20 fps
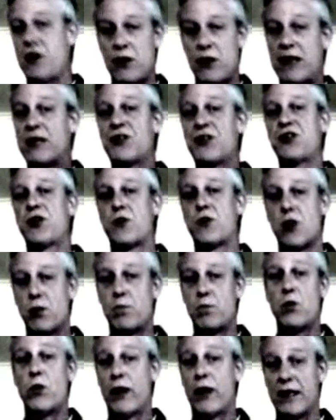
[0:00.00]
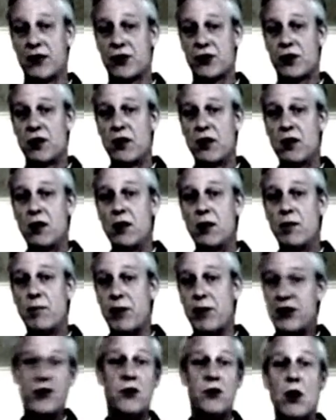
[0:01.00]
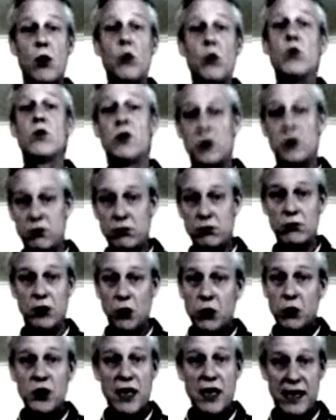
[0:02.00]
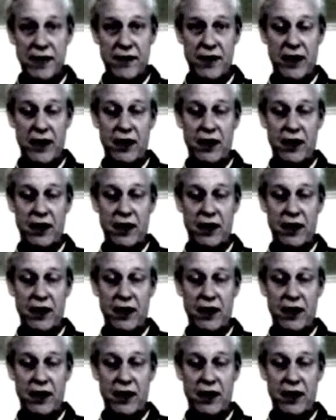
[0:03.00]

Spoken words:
You get 0 points. But you don't lose anything.